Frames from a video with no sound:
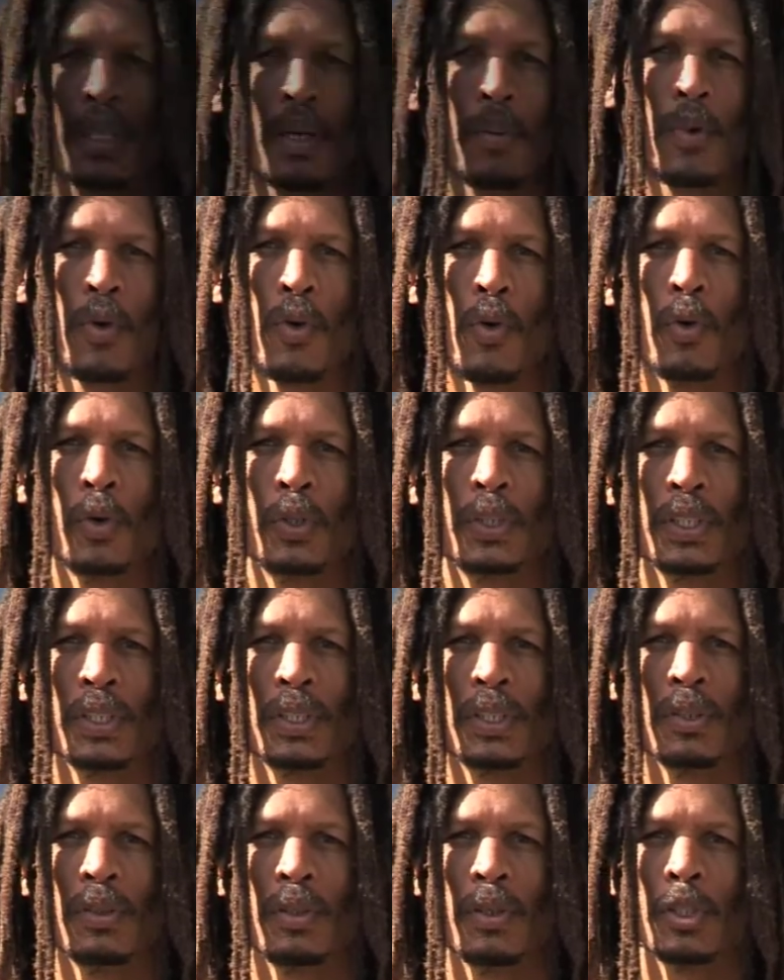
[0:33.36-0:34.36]
some
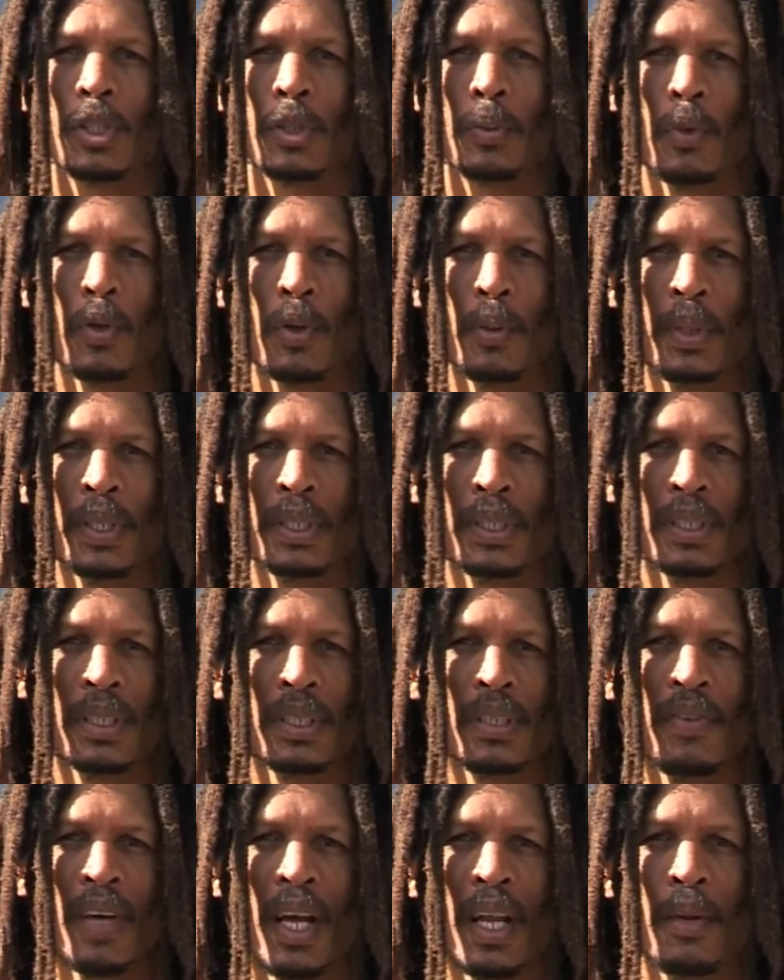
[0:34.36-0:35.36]
courses, you know, in small business
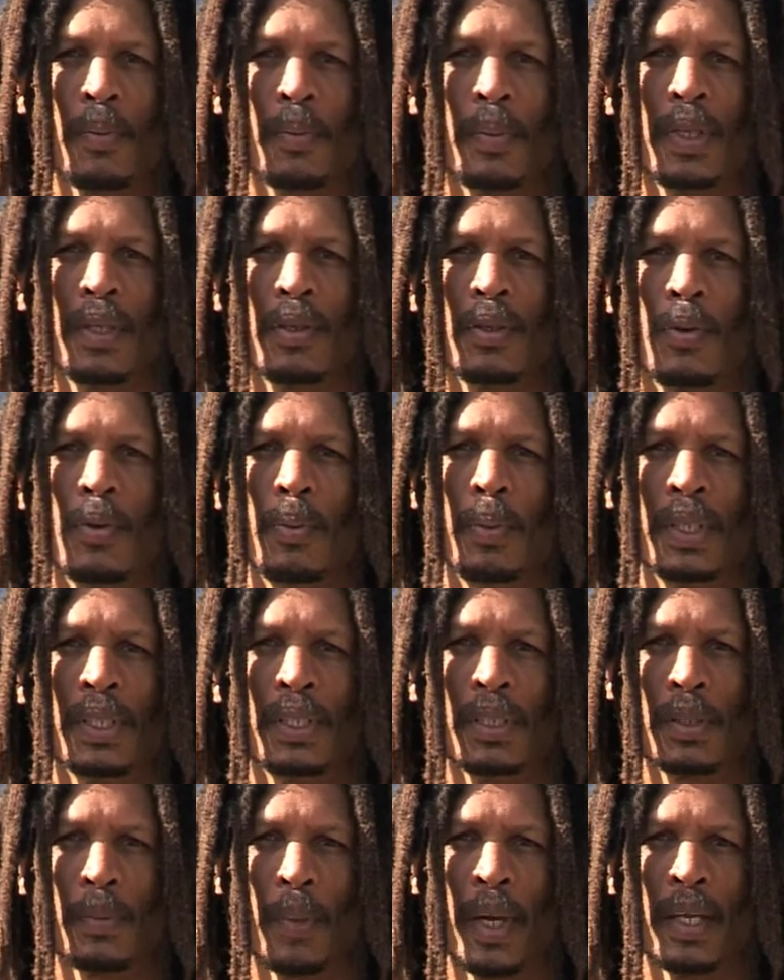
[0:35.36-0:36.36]
development or
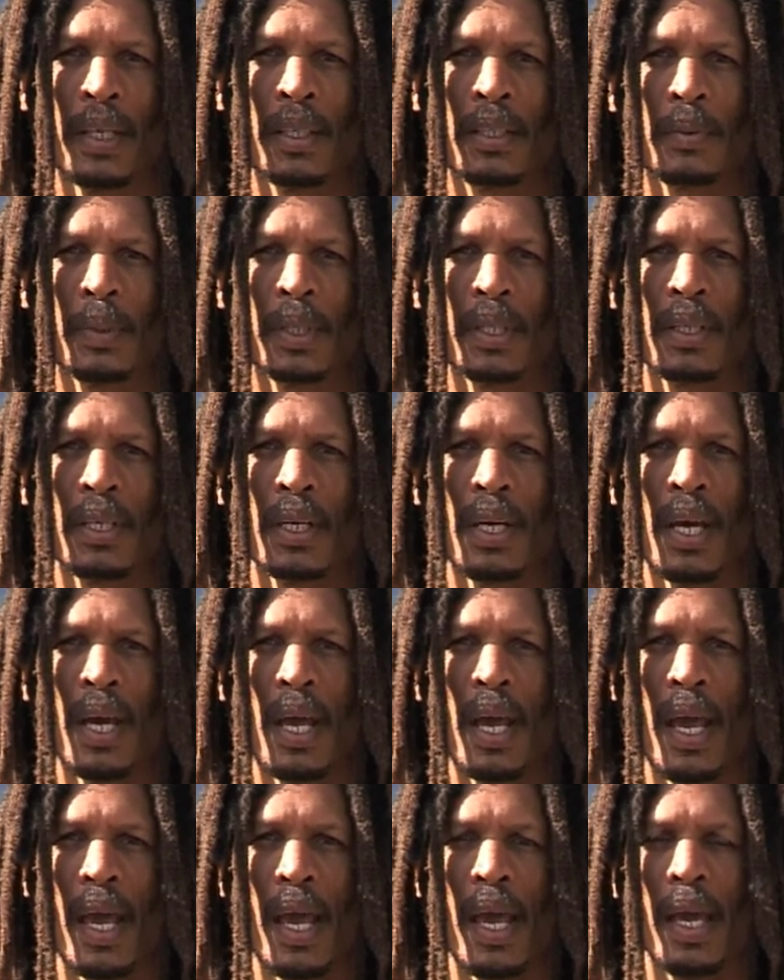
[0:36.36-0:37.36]
business management.
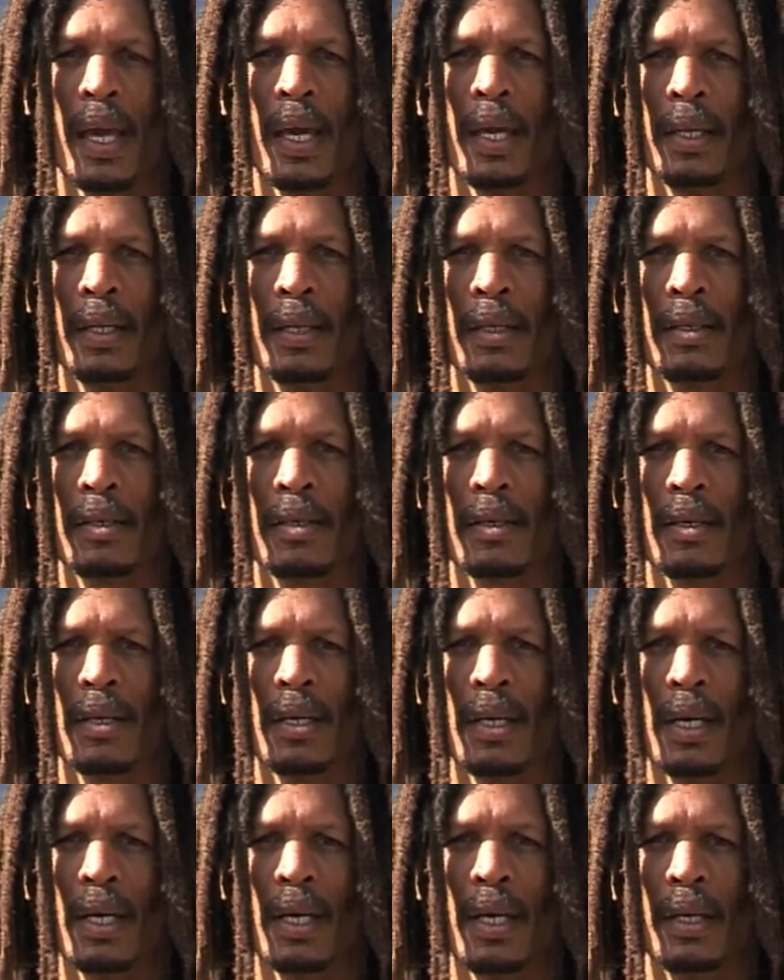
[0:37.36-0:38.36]
And
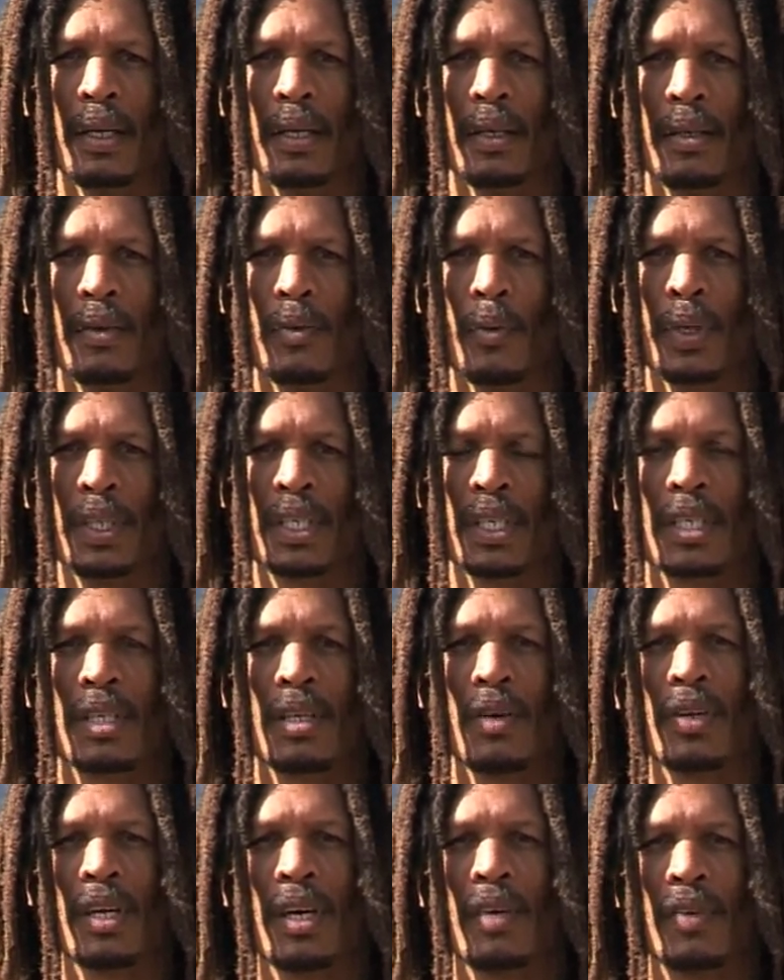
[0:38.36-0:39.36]
we just
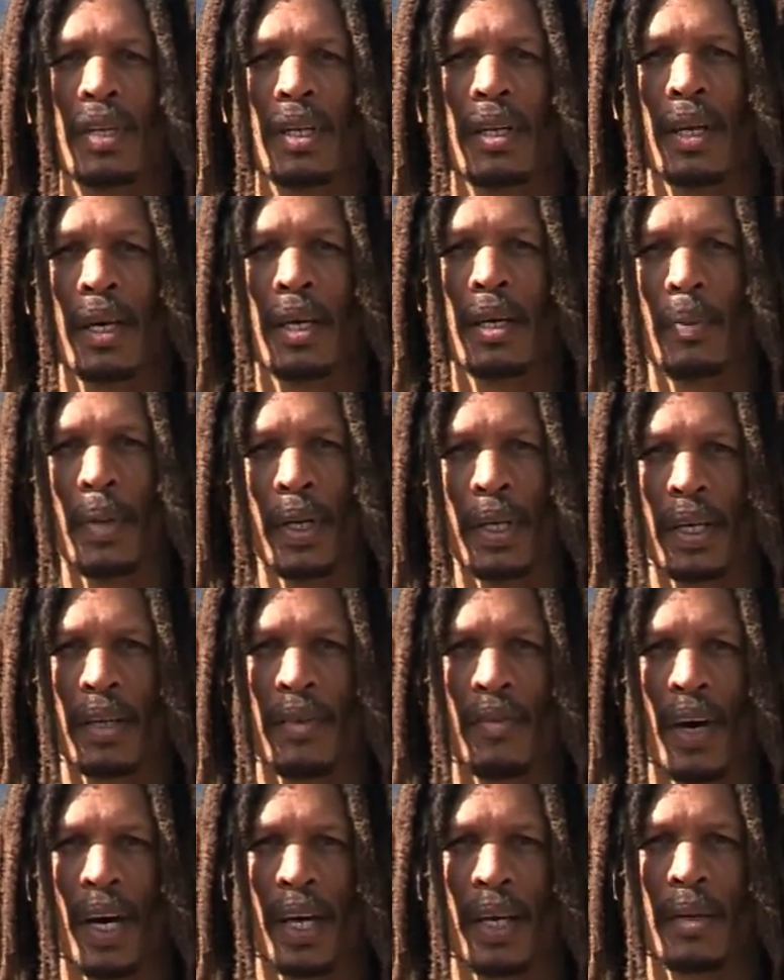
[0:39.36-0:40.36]
don't have an enabling
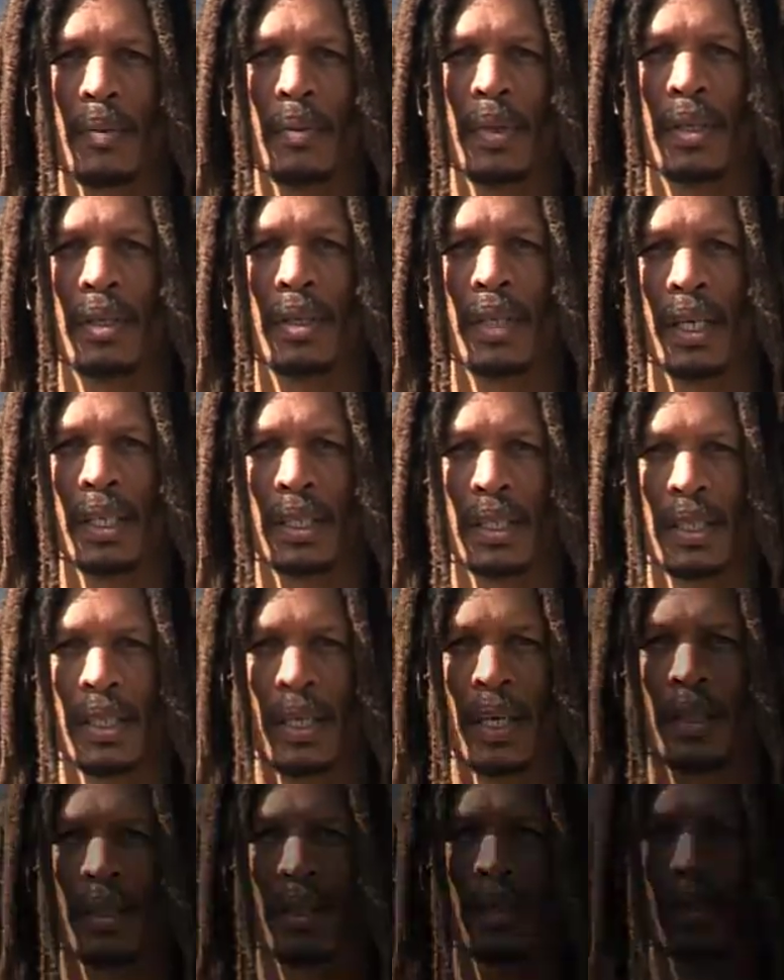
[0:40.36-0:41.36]
environment as yet